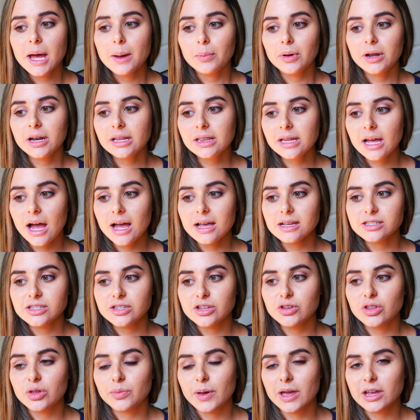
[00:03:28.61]
But in the
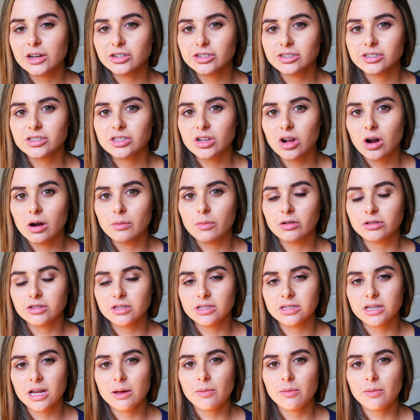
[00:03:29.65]
ICU, the patients are most of the